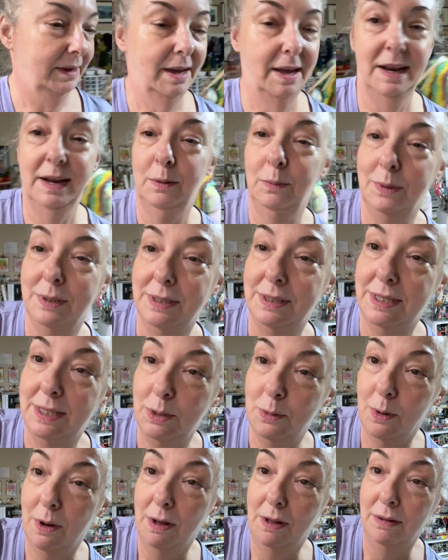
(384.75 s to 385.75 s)
I will see
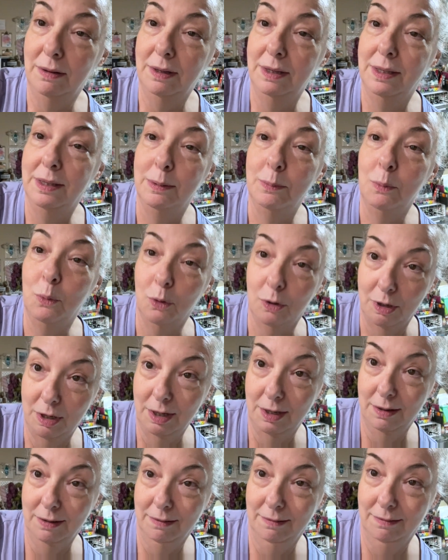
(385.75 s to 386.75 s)
you all in the
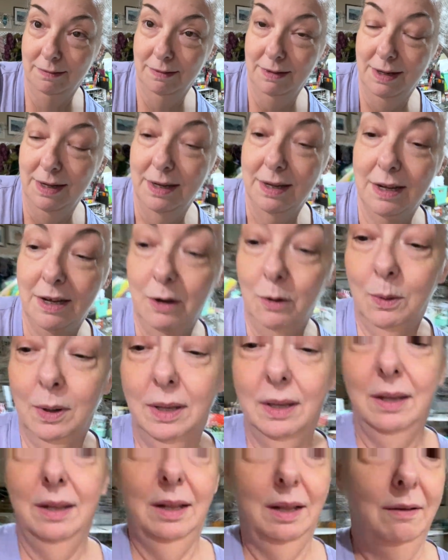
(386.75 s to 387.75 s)
morning. Oh,
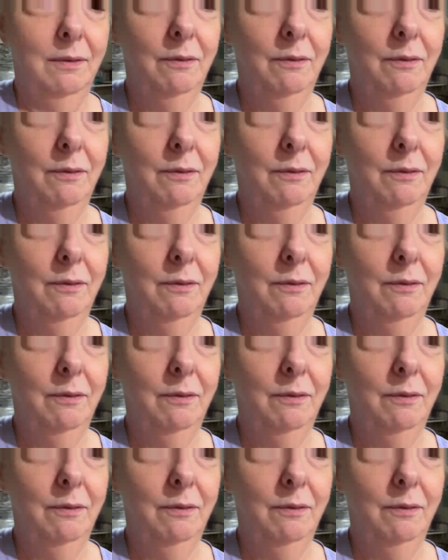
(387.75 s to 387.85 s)
and the